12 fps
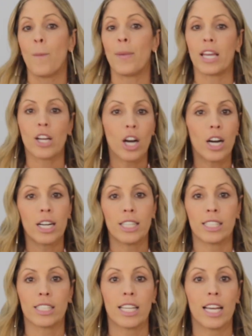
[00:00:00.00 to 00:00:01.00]

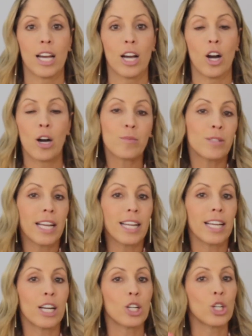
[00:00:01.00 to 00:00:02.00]
because
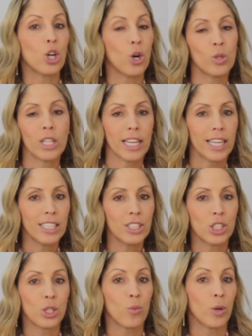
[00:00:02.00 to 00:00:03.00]
updating our knowledge,